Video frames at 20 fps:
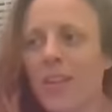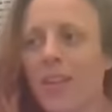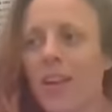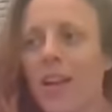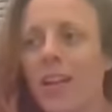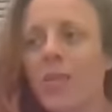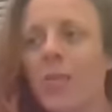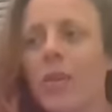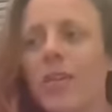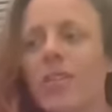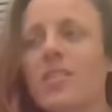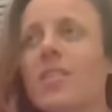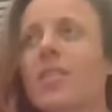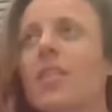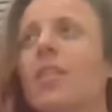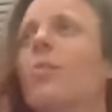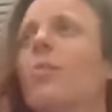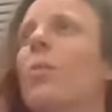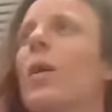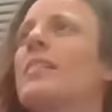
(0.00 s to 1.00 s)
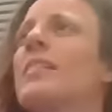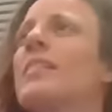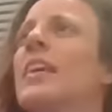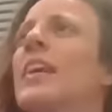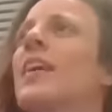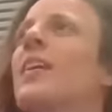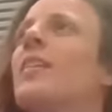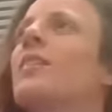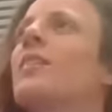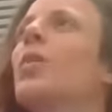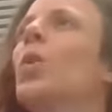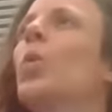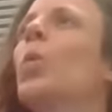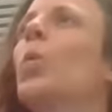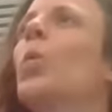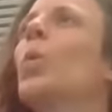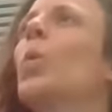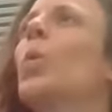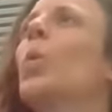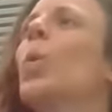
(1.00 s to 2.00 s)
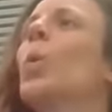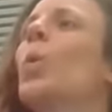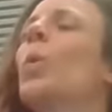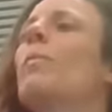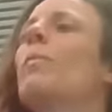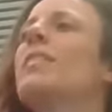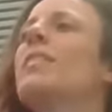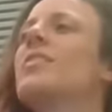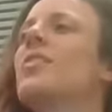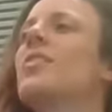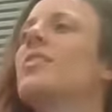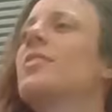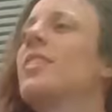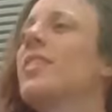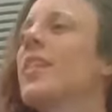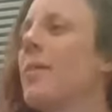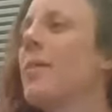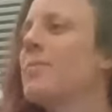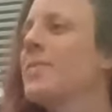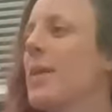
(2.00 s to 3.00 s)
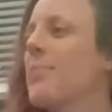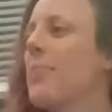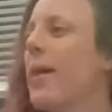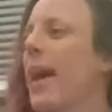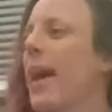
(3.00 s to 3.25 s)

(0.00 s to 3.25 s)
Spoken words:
Anyways, Wendy! Missiles, come say